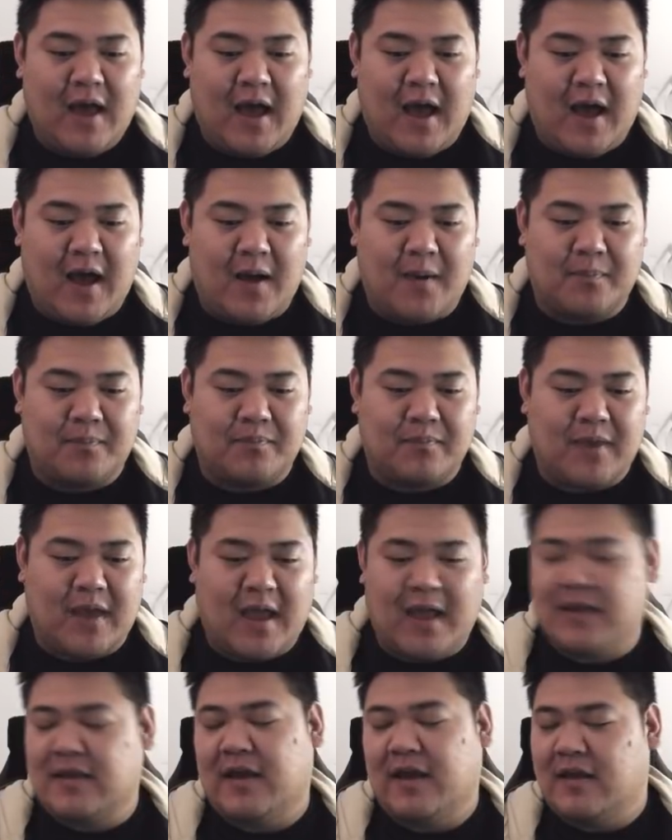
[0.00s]

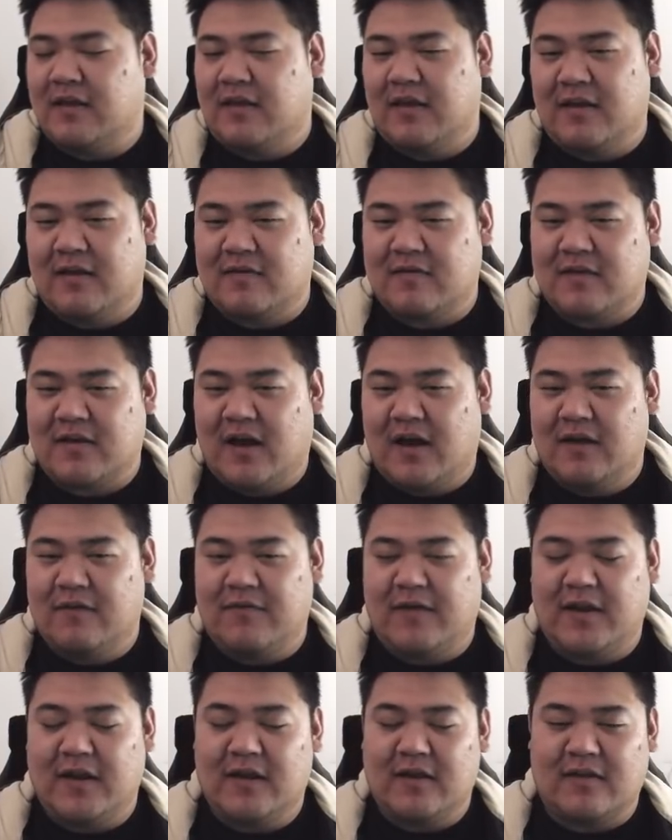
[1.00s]
And yeah, it's kind of
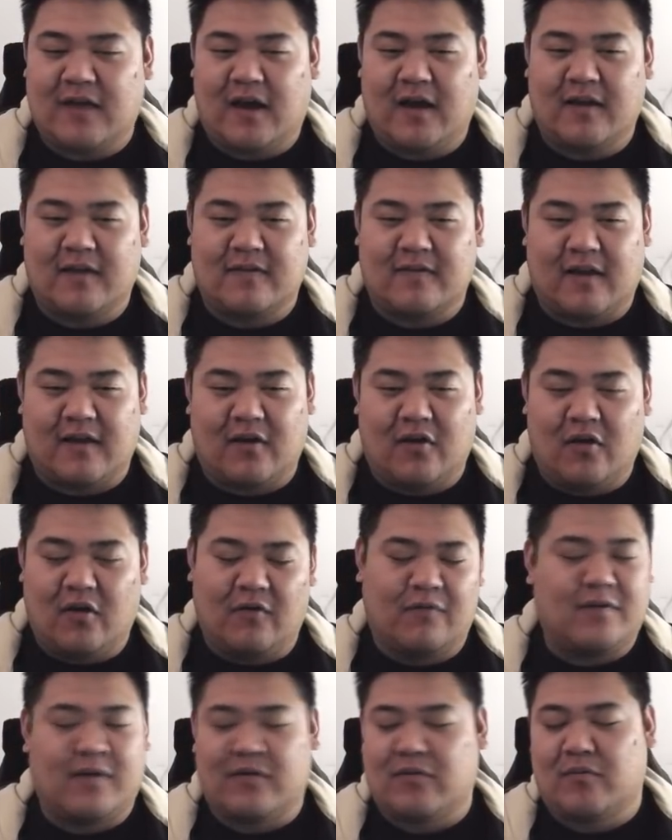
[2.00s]
hitting targets that
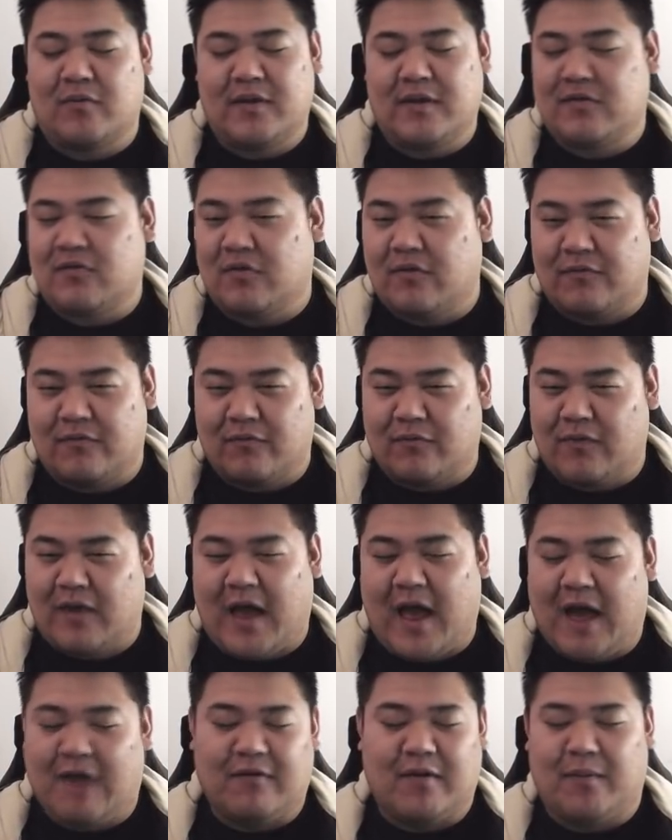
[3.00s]
Earth doesn't really sort of
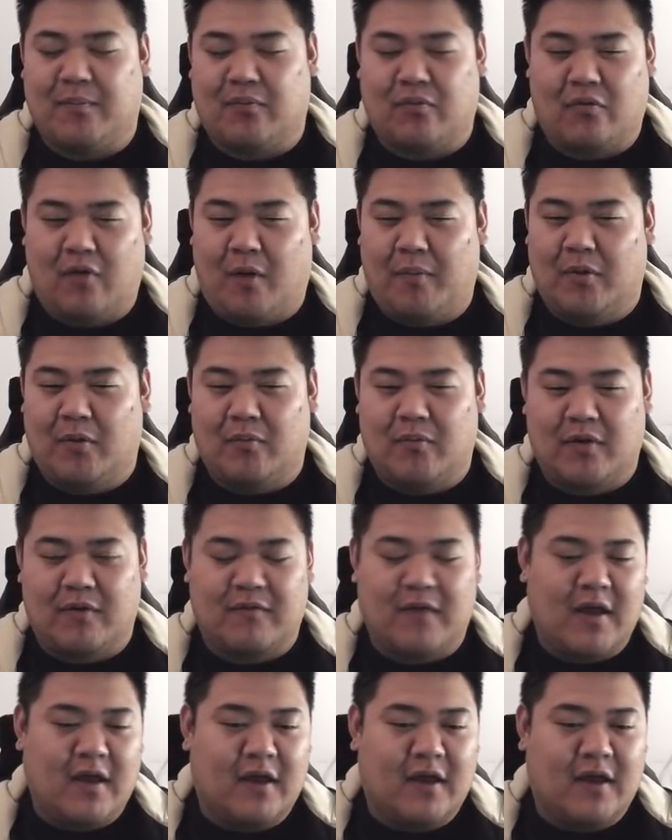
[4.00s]
have a problem with.